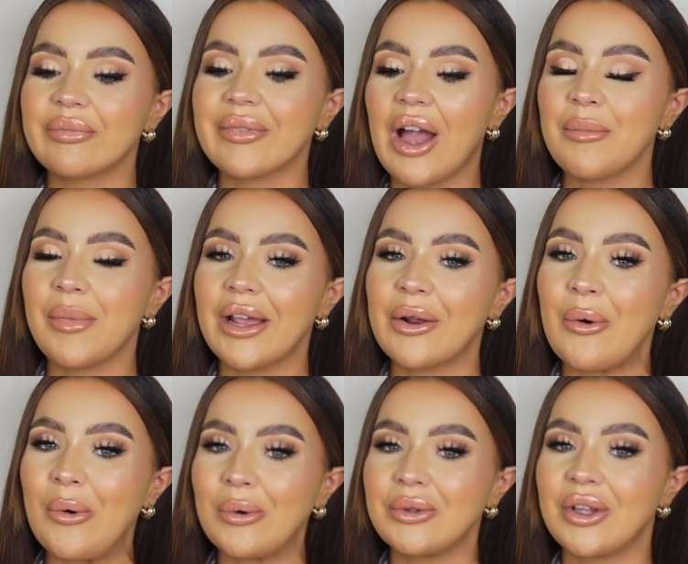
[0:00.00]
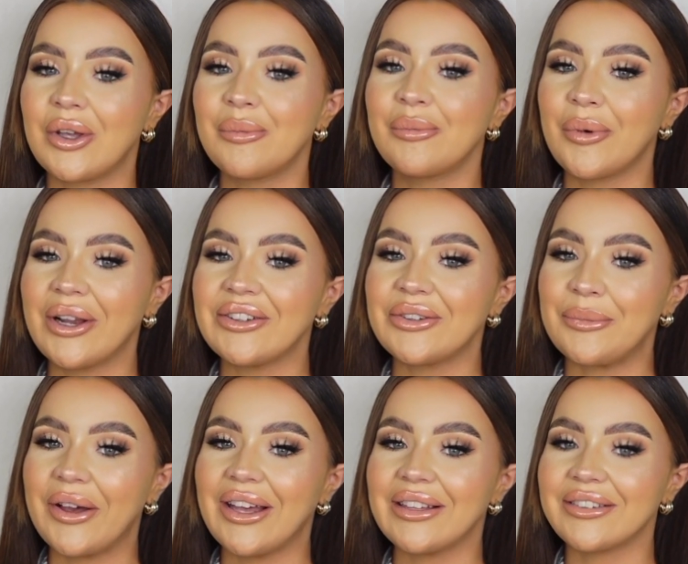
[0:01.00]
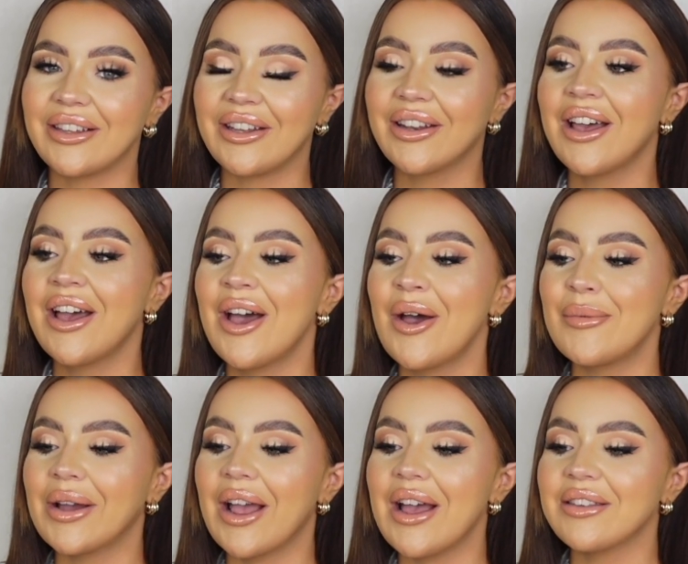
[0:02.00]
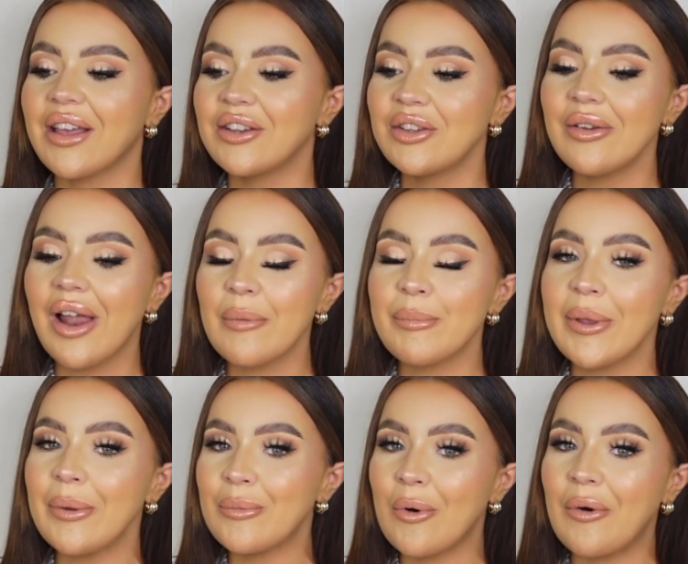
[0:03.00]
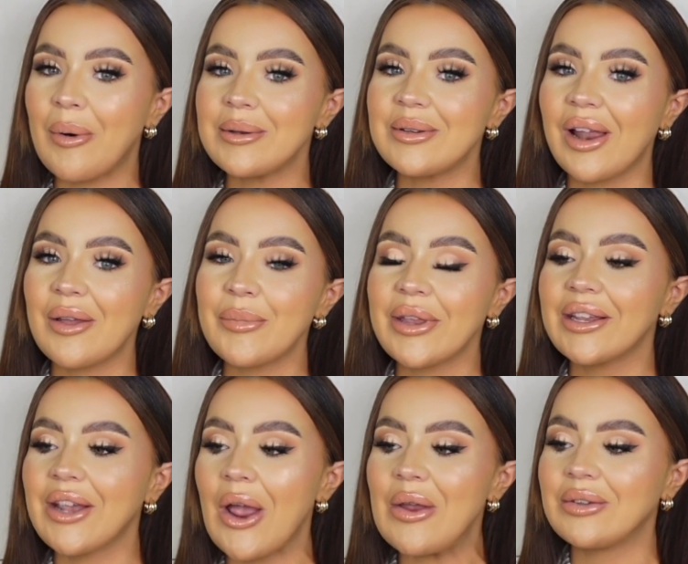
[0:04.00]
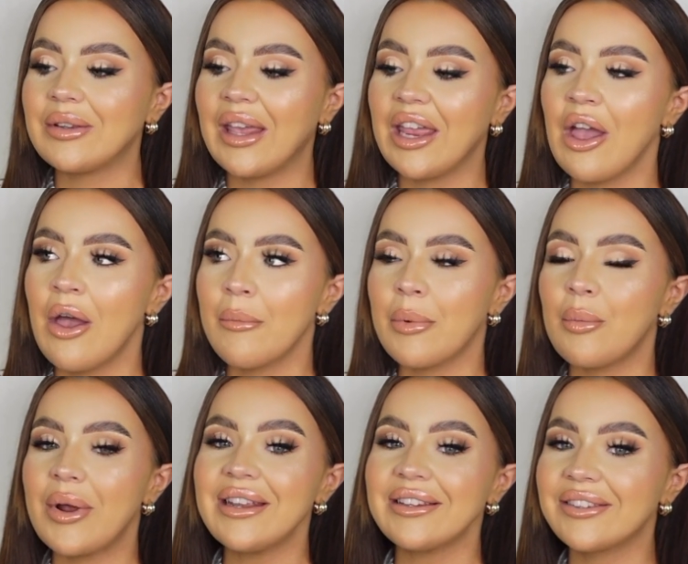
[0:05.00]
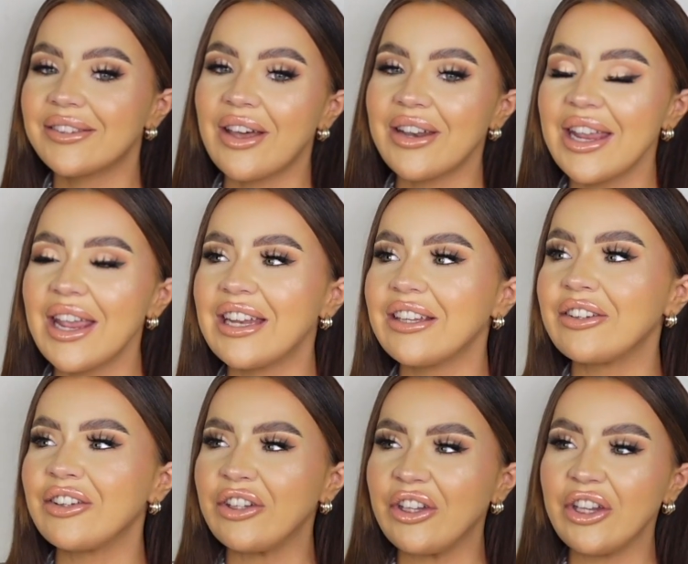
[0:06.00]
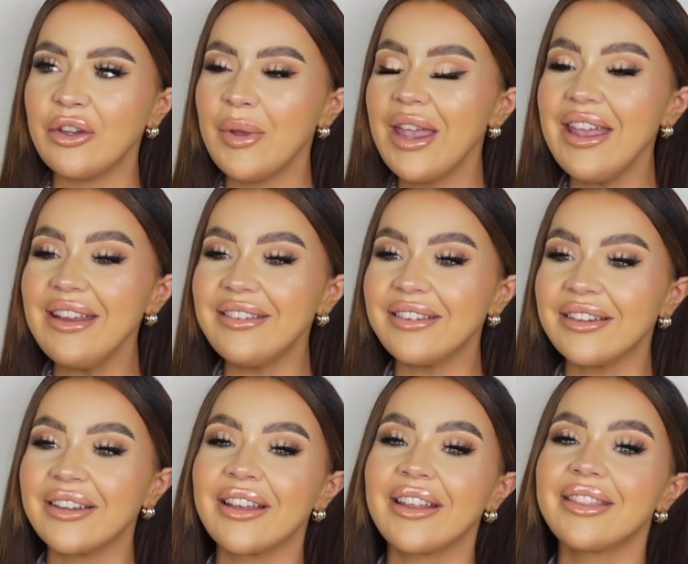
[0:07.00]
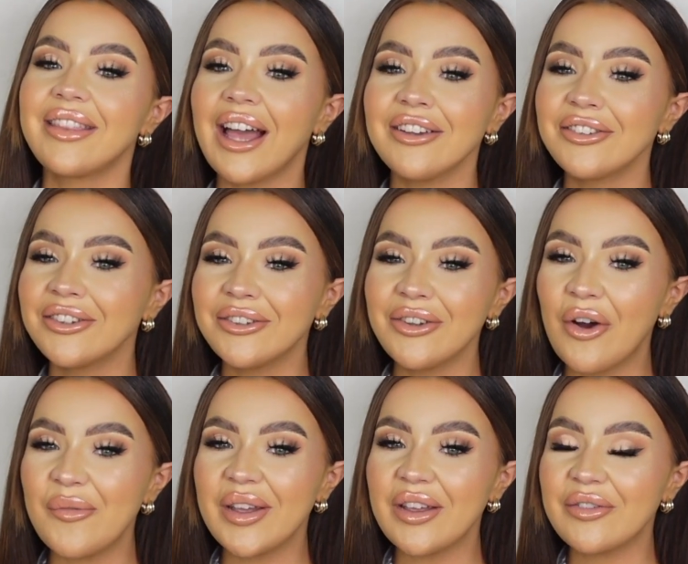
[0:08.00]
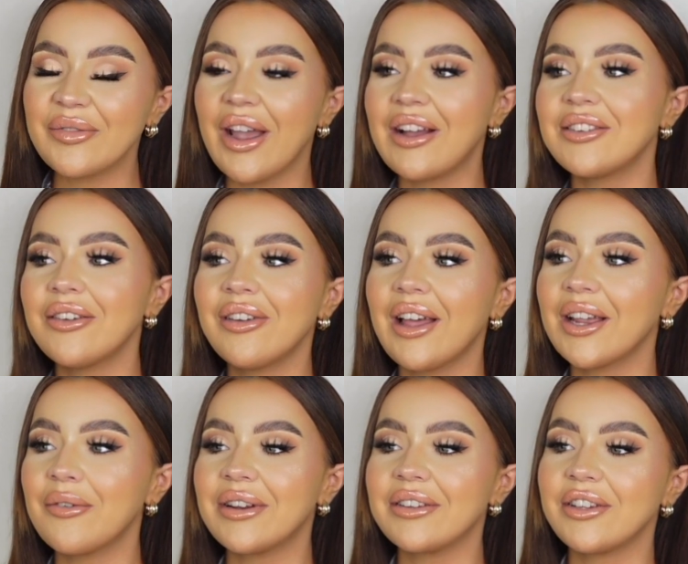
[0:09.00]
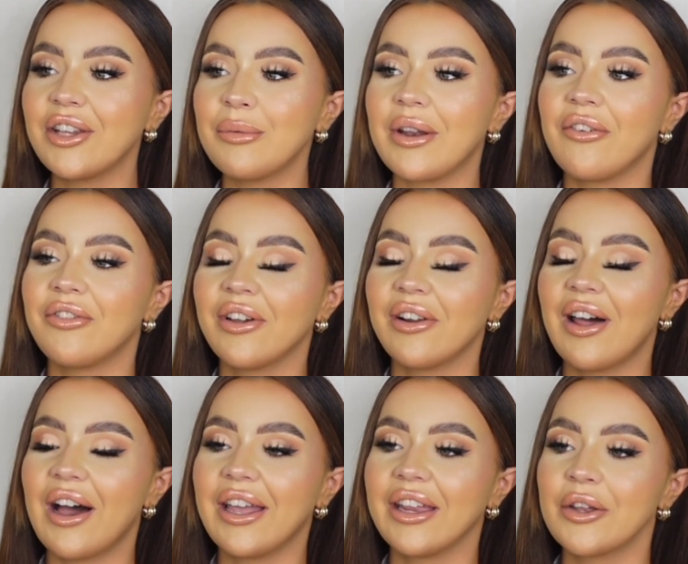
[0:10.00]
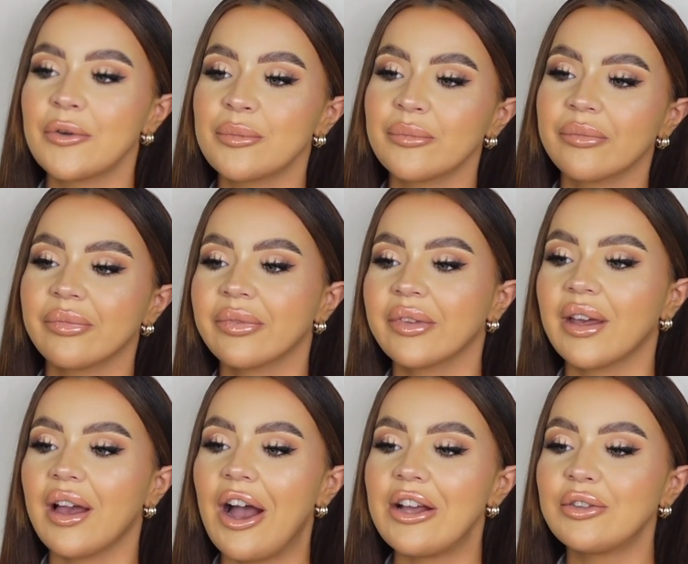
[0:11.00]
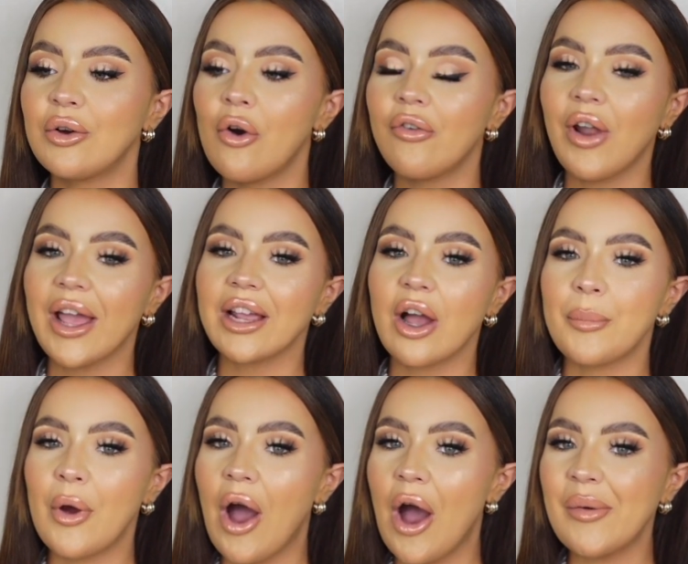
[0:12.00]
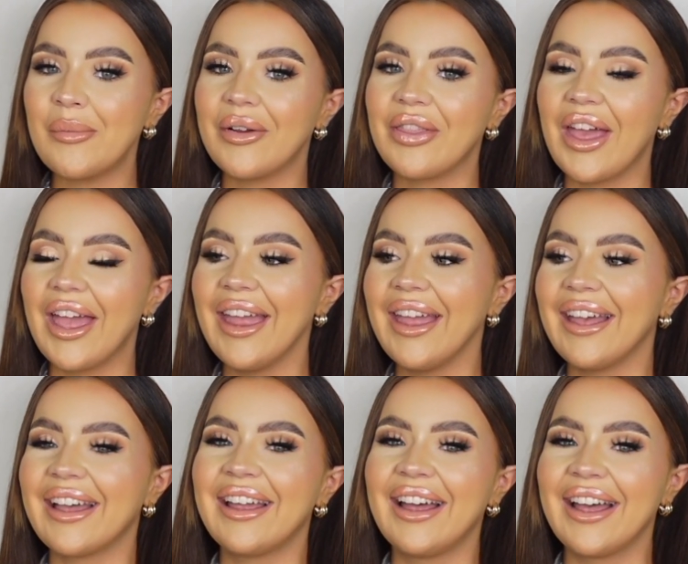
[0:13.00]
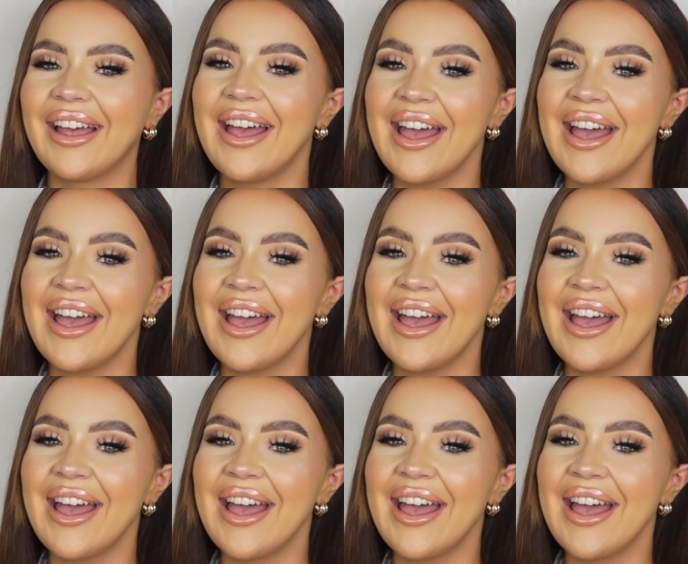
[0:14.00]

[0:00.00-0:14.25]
I'm like an autumn winter person because I do like being warm, I do like being cozy, but when it's sunny and it's humid, that's just not a bit of me. I don't like it when it's humid. I feel like I sort of like I put up with it